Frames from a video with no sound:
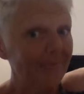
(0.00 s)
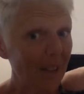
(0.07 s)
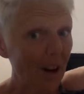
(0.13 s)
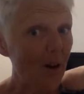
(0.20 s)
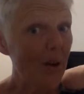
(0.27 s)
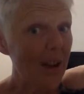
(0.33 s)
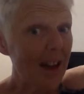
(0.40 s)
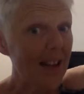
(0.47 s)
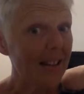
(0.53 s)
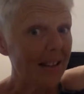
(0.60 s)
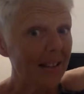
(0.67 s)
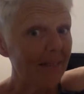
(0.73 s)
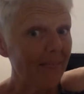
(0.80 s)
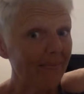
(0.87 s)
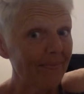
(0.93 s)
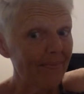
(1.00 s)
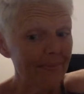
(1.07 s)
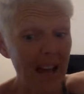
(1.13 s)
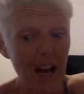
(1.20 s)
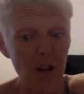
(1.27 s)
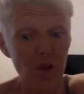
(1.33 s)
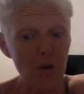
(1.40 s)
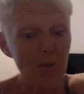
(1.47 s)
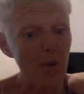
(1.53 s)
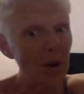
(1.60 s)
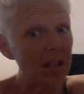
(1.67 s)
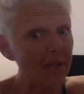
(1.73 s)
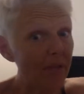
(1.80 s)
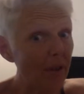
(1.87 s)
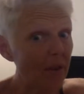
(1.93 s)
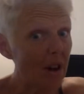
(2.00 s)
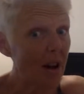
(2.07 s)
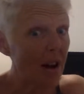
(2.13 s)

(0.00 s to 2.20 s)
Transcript: Oh yes, extra points for the